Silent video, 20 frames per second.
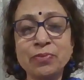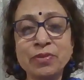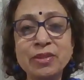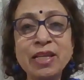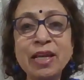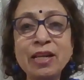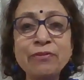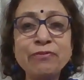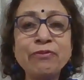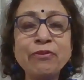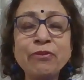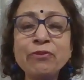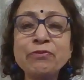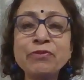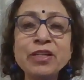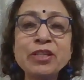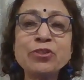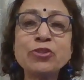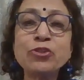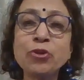Therefore,
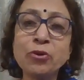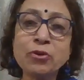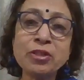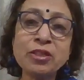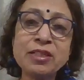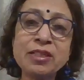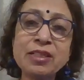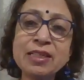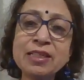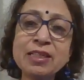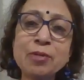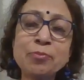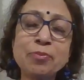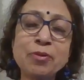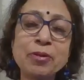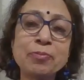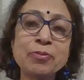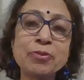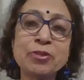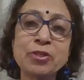we don't need a
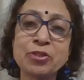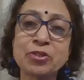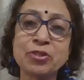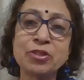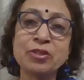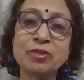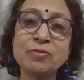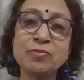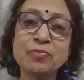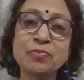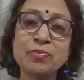preposition.